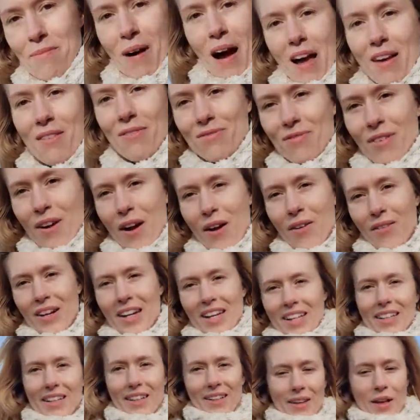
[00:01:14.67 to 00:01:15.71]
My furry
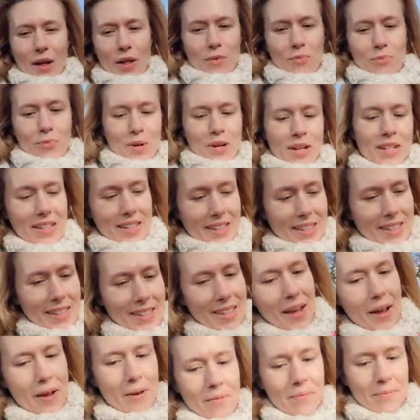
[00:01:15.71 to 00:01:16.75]
little culprits.
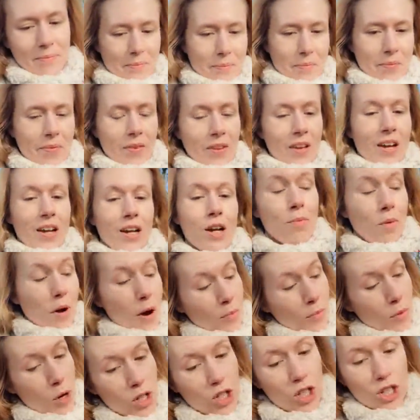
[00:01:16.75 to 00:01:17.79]
Come
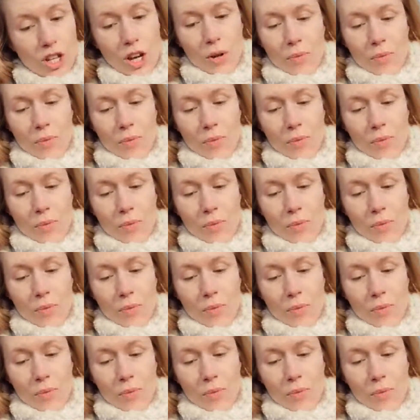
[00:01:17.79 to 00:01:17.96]
on, Mush.